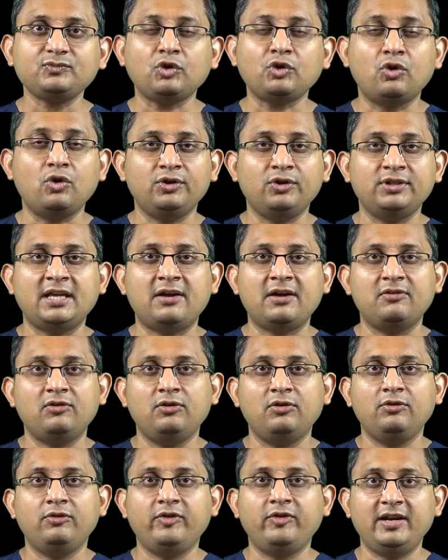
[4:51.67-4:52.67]
or they have
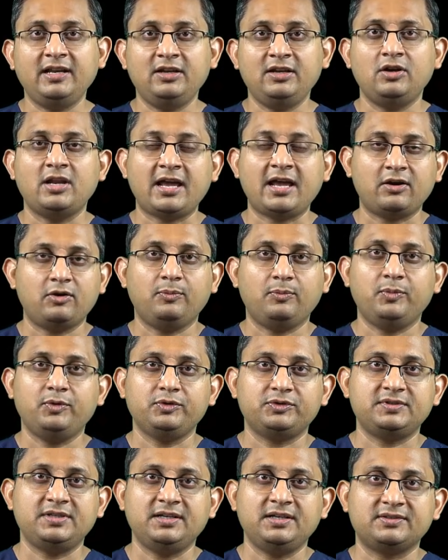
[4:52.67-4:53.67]
really lack of
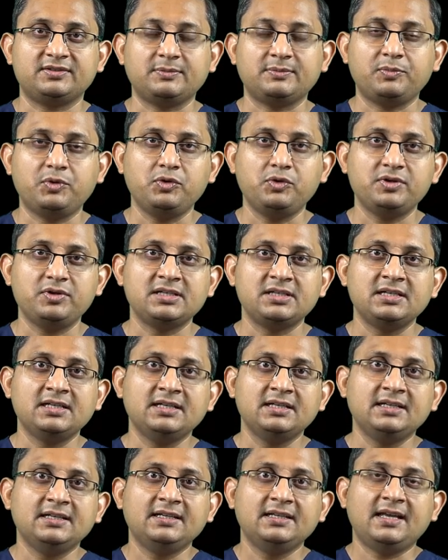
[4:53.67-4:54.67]
posterior support
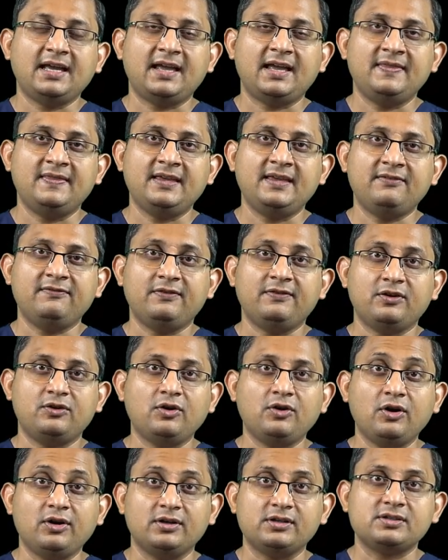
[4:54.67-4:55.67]
and they
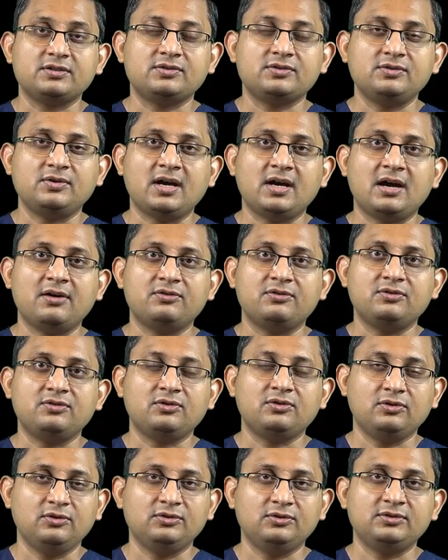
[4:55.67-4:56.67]
forgot to how to
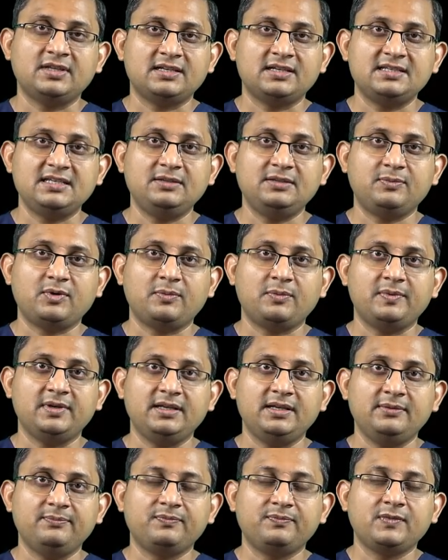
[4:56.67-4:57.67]
close their teeth
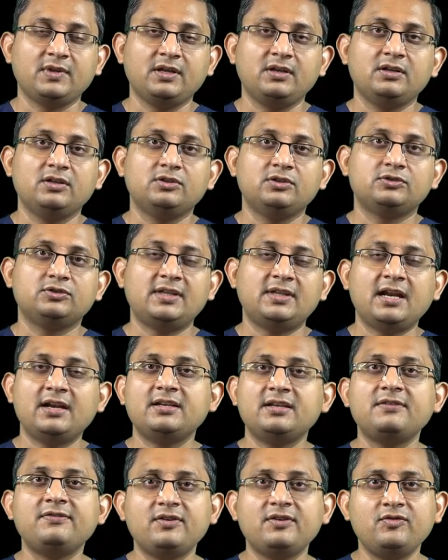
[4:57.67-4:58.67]
properly. So there are
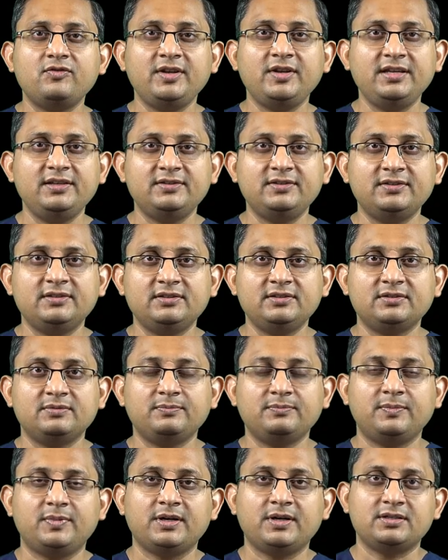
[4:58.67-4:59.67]
different reasons,
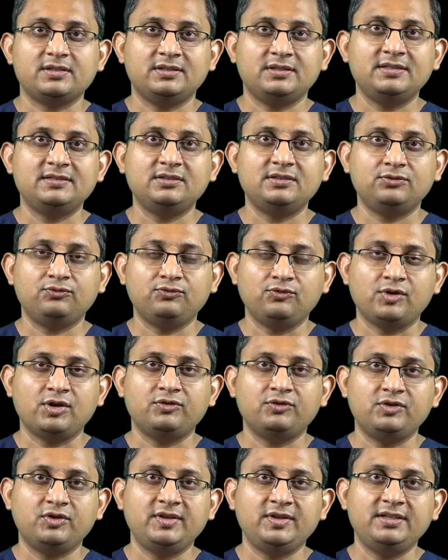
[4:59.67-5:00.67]
but this is one
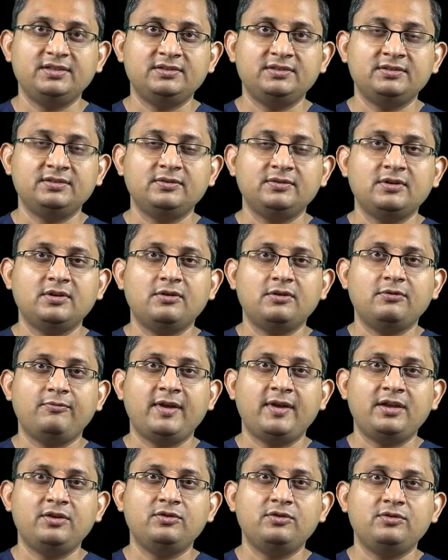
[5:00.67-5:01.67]
of the reasons
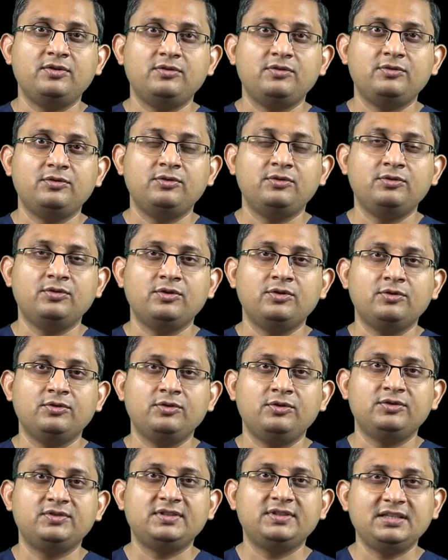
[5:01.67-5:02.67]
where
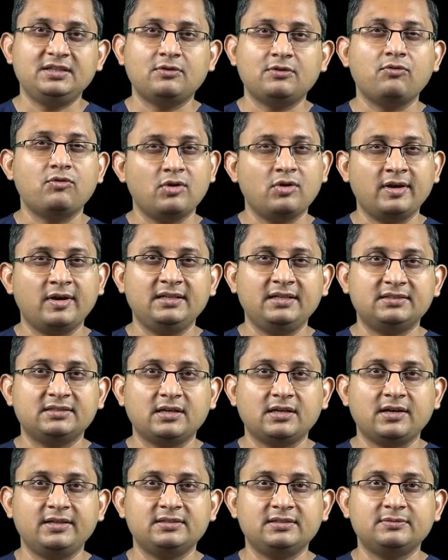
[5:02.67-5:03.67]
you see the warning
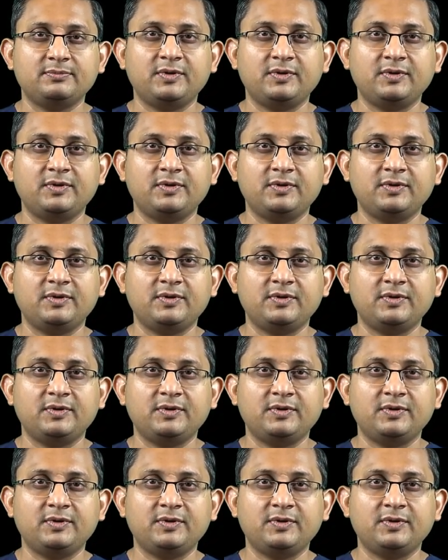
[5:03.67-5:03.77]
signs